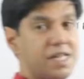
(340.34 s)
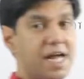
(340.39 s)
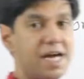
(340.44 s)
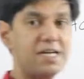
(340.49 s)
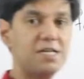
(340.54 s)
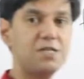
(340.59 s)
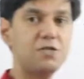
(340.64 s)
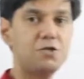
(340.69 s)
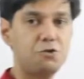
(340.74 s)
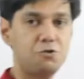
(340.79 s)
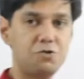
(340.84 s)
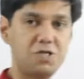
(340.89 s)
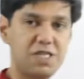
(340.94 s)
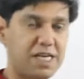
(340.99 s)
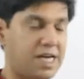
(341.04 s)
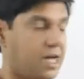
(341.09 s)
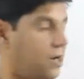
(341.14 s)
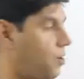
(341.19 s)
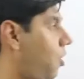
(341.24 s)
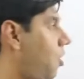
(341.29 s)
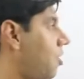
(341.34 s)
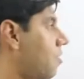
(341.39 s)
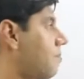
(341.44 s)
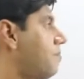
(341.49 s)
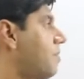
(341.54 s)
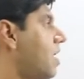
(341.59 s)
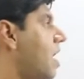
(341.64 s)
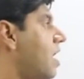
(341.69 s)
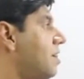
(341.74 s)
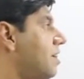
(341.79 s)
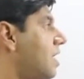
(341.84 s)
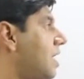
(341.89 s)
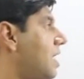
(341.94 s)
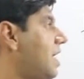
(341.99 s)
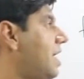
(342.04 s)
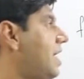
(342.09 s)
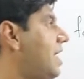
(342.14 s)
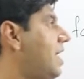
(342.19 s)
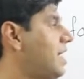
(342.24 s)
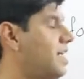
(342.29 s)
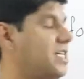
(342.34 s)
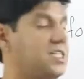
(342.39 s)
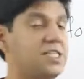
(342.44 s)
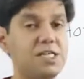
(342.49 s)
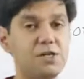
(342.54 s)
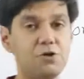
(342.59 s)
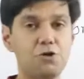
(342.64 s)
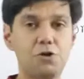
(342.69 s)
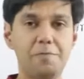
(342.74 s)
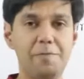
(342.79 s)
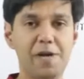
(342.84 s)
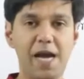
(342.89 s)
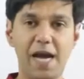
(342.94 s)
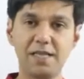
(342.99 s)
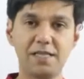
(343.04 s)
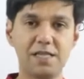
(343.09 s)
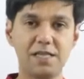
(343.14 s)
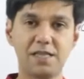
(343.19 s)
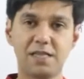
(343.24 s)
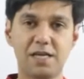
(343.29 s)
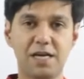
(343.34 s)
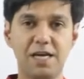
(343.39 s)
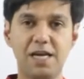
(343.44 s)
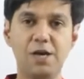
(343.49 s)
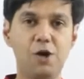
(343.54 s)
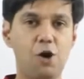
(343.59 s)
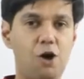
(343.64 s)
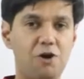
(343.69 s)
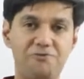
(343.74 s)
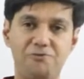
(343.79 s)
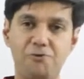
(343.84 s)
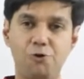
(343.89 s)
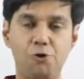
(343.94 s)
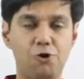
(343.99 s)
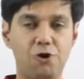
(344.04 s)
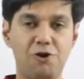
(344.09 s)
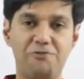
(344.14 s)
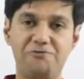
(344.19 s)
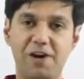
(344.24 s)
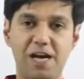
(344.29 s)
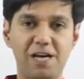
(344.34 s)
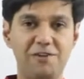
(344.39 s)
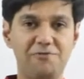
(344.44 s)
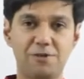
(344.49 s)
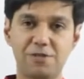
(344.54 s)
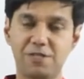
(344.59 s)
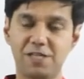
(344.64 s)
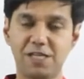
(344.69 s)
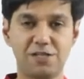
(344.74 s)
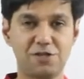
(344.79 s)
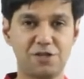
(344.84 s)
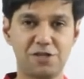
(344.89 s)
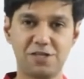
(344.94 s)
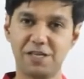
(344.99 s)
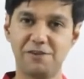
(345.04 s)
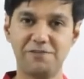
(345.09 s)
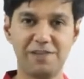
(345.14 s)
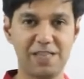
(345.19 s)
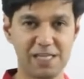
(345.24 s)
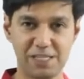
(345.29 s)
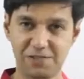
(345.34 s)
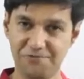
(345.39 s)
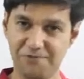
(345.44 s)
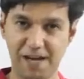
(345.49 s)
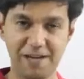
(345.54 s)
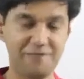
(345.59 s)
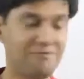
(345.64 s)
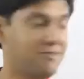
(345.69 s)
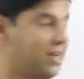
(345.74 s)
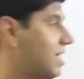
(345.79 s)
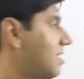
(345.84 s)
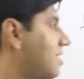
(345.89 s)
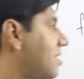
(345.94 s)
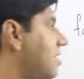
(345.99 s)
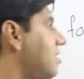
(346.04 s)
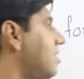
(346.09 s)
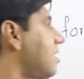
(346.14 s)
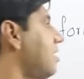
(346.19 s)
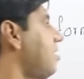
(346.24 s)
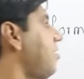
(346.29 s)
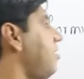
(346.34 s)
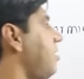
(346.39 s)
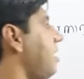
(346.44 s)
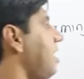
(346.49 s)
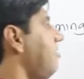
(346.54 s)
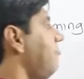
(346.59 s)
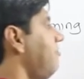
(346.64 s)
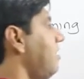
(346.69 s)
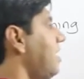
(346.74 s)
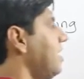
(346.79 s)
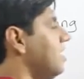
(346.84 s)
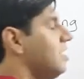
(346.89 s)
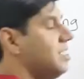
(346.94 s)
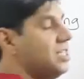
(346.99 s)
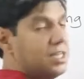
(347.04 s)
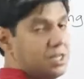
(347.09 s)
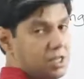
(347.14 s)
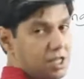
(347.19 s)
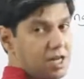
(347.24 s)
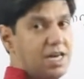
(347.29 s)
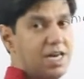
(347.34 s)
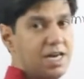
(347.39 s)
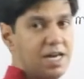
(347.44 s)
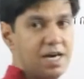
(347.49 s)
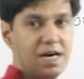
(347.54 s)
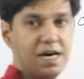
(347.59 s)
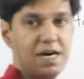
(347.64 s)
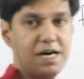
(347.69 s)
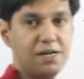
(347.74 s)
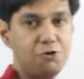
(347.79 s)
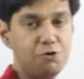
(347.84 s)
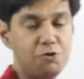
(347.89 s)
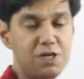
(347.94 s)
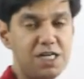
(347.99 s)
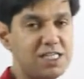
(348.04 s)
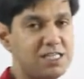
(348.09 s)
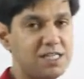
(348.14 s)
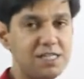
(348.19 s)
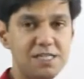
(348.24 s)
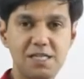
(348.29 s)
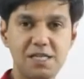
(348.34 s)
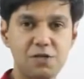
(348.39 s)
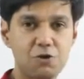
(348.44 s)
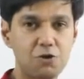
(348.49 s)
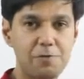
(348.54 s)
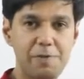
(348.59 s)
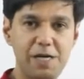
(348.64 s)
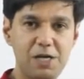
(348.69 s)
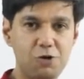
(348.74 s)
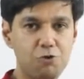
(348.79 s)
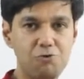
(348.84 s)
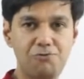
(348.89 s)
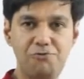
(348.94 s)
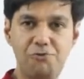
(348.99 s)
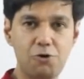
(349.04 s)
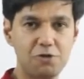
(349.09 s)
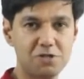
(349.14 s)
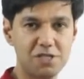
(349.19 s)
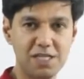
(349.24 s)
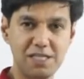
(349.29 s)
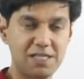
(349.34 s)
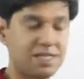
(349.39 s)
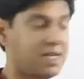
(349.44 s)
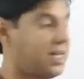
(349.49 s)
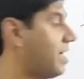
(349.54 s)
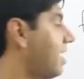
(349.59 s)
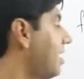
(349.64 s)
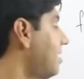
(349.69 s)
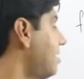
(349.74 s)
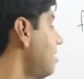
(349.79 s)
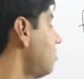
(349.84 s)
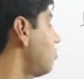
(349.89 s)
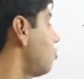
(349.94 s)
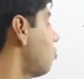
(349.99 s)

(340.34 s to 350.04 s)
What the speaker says: That is using an OR. The leading digit could be either 3 or 4 or 5 or 6 or 7, that's 5 cases. The even digit, the units digit could be 2, 4, 6, 3 cases.